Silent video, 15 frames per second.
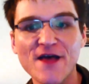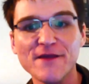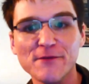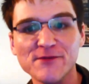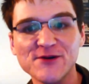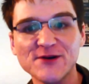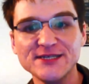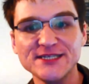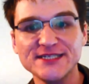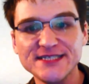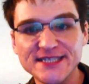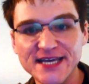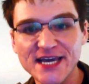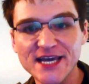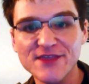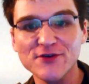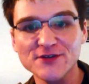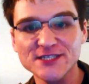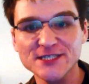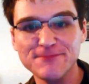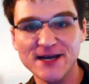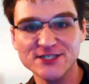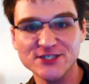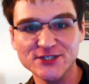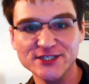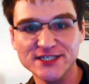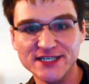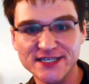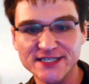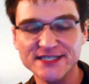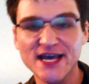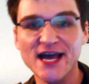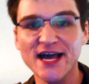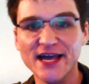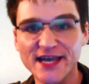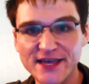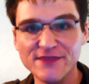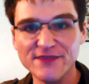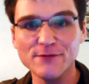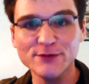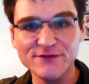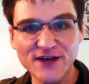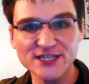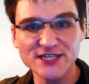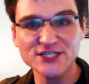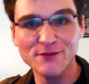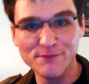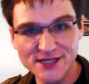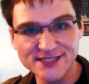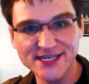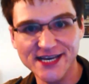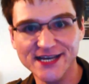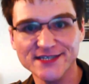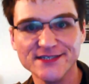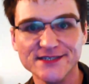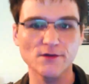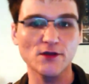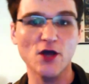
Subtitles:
that we're going to see those specialties in the profession buildings.